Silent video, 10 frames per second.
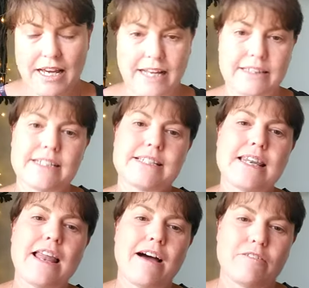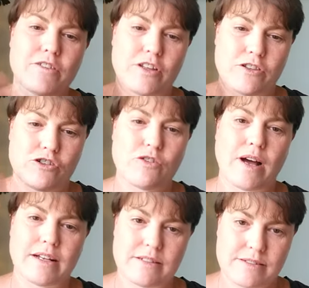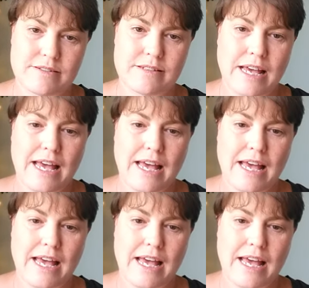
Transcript: and this love through us,